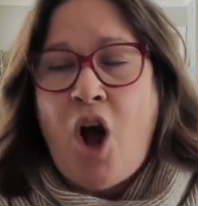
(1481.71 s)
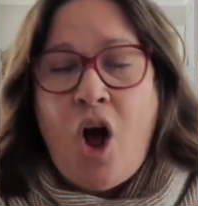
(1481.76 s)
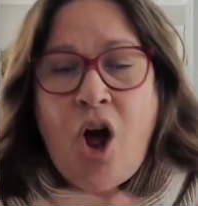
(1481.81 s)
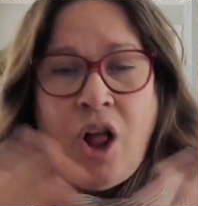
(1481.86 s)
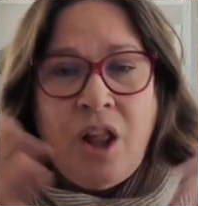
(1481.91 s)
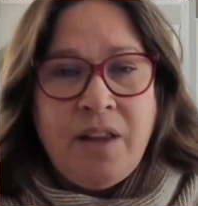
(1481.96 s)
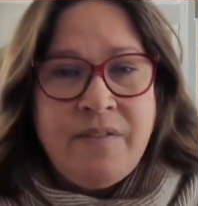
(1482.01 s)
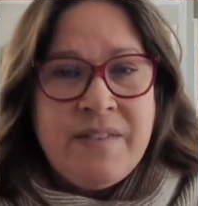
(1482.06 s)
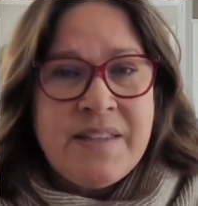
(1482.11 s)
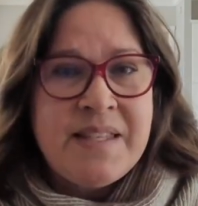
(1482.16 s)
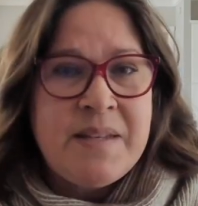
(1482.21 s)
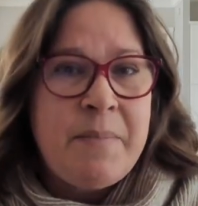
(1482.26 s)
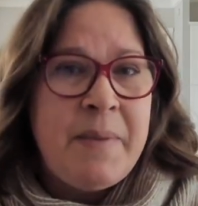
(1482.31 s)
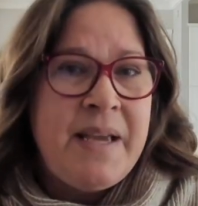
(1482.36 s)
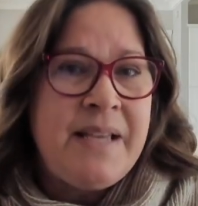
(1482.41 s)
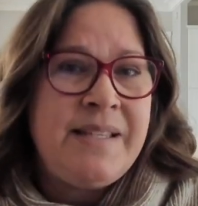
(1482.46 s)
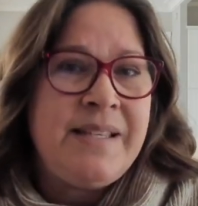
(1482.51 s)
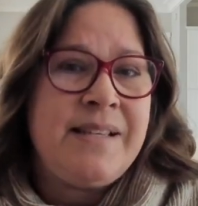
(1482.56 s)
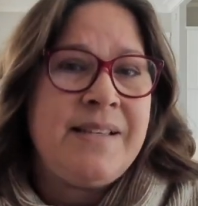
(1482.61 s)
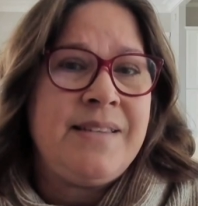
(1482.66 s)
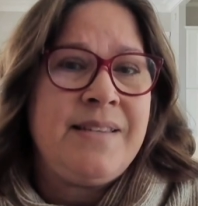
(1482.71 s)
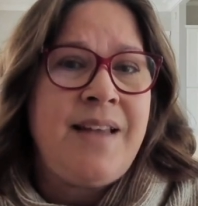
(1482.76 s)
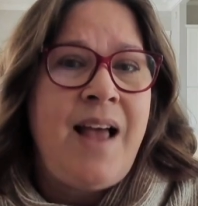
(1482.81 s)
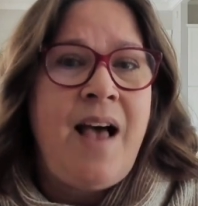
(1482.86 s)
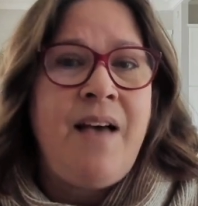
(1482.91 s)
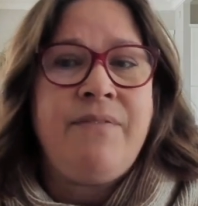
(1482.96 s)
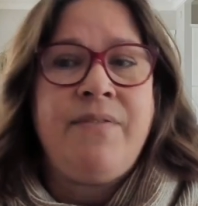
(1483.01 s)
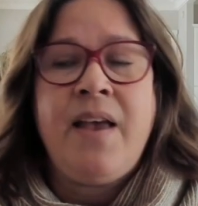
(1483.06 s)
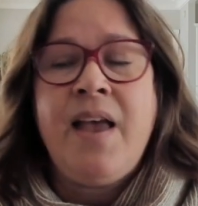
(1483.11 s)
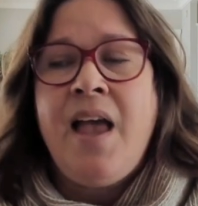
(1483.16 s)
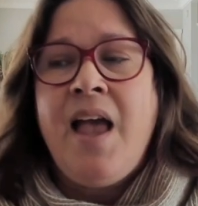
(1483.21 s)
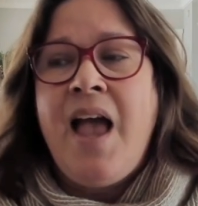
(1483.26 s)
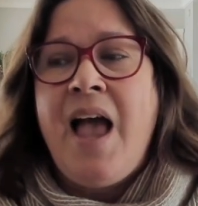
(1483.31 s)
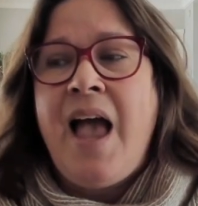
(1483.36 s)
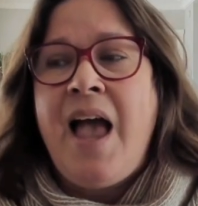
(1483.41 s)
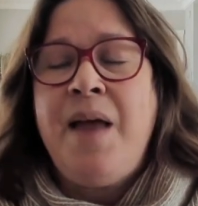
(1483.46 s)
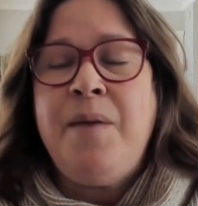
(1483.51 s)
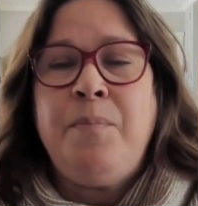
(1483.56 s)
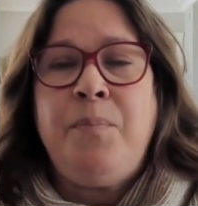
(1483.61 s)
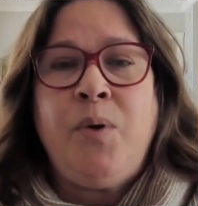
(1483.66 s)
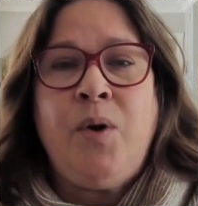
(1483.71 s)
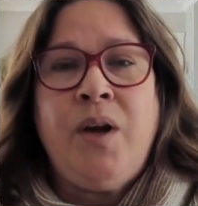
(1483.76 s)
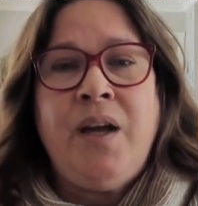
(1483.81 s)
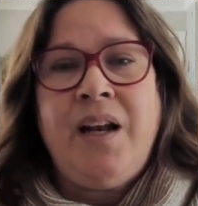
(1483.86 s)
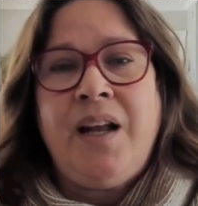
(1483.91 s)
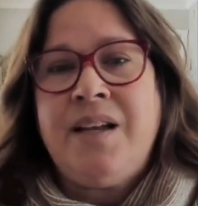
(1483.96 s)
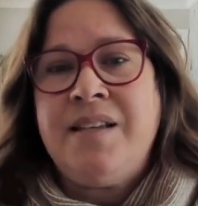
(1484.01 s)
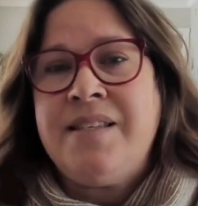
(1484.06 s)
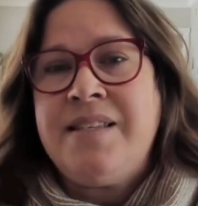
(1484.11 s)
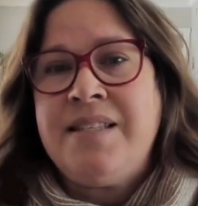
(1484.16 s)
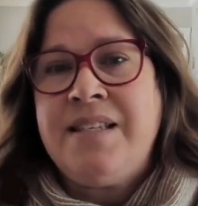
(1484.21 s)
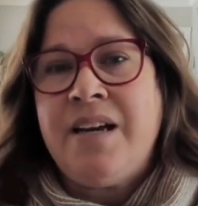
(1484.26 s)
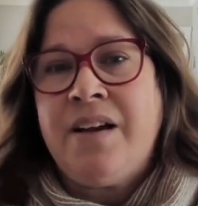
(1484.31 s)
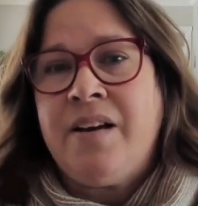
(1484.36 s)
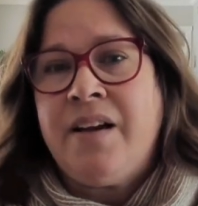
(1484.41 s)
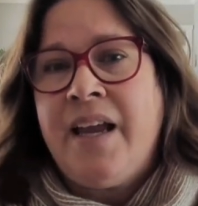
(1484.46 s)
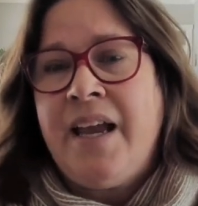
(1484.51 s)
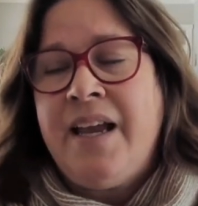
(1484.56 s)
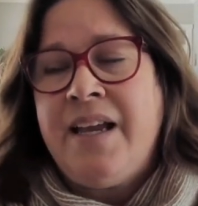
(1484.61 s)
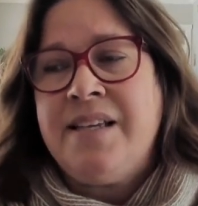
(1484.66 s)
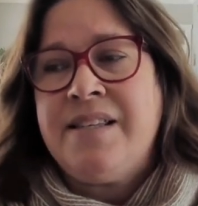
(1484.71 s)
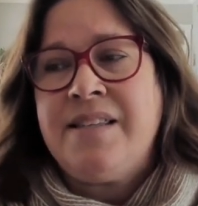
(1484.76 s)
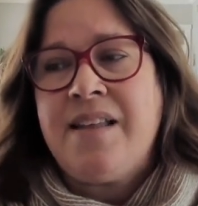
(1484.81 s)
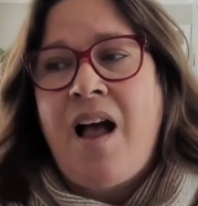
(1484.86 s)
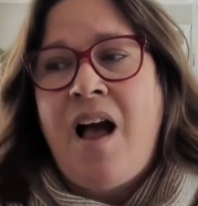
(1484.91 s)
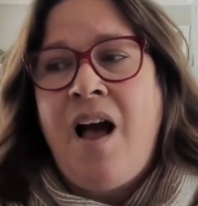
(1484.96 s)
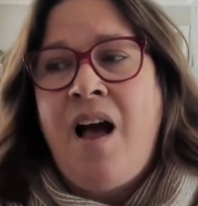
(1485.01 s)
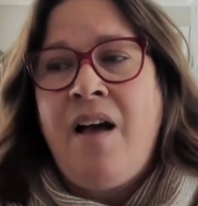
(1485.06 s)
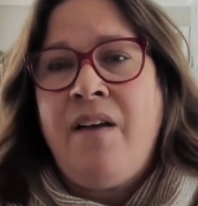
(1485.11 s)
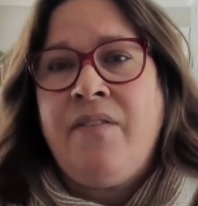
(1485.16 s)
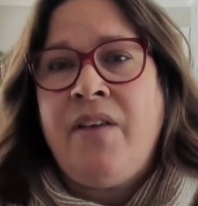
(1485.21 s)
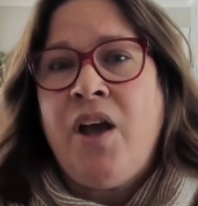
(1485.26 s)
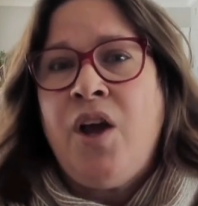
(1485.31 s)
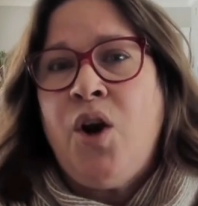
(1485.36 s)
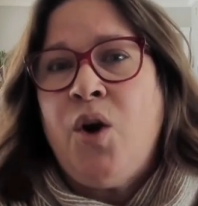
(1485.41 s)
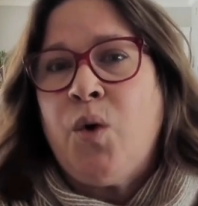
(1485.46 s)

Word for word: all of this amazing stuff and put a staircase of